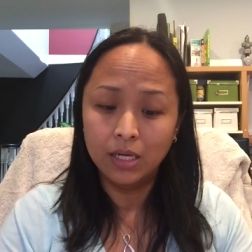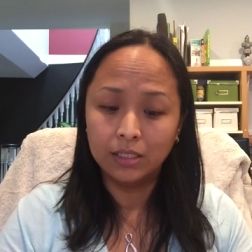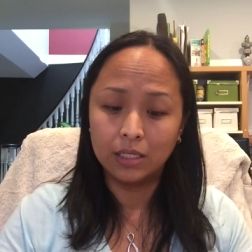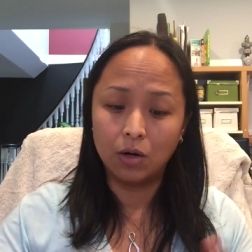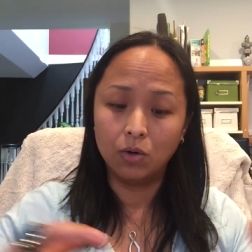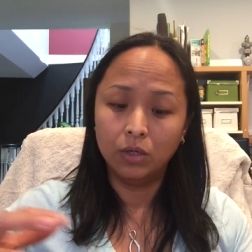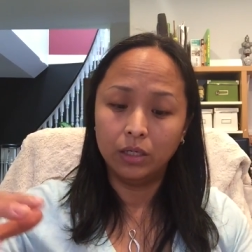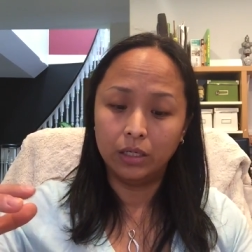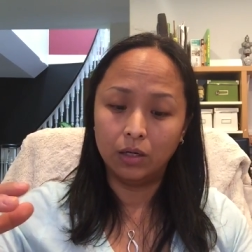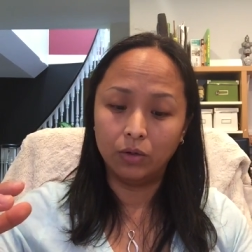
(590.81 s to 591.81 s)
So,
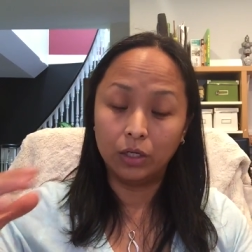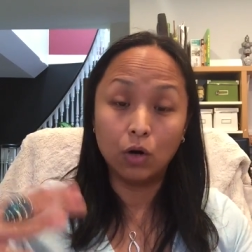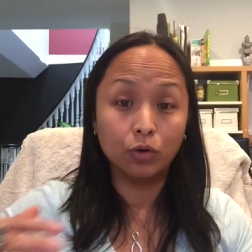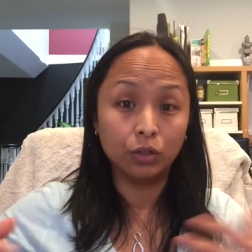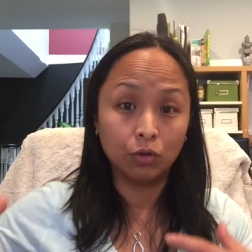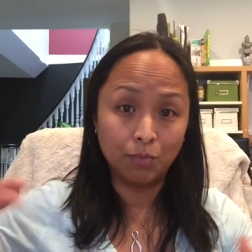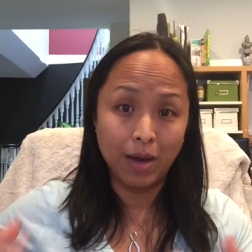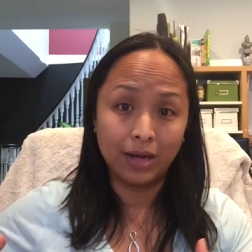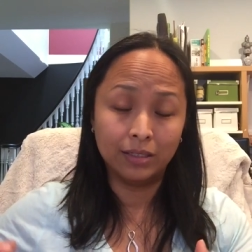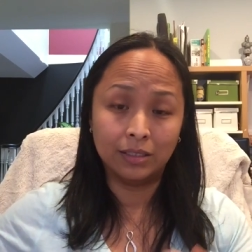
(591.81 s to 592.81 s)
in order to
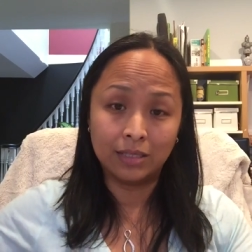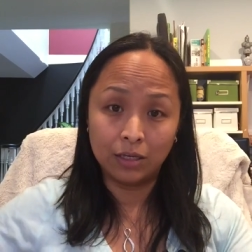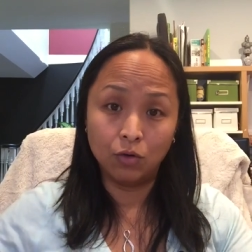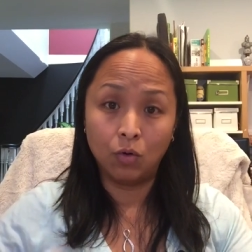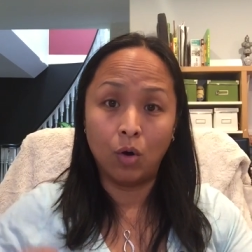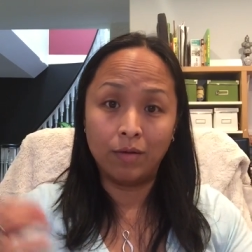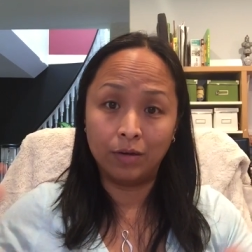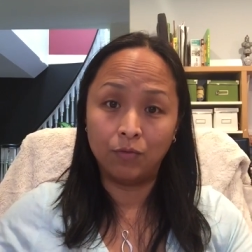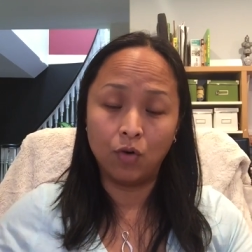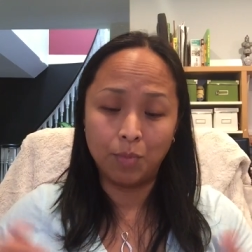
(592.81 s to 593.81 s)
balance that you're
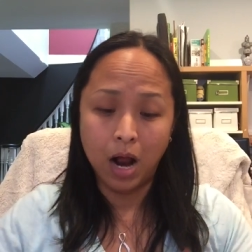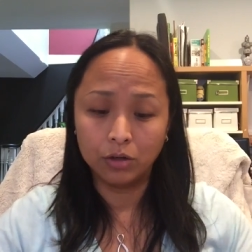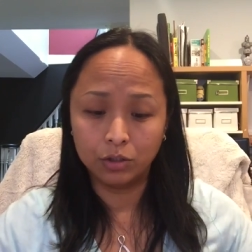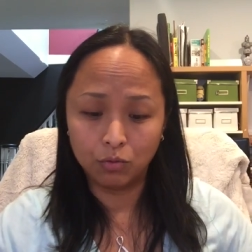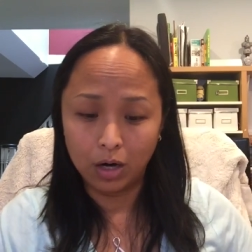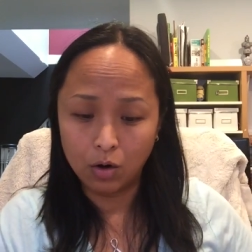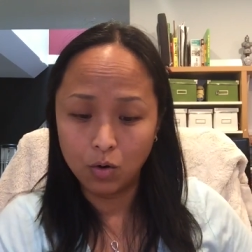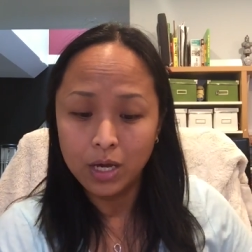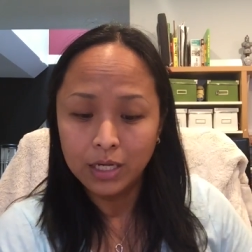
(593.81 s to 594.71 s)
craving for power struggle.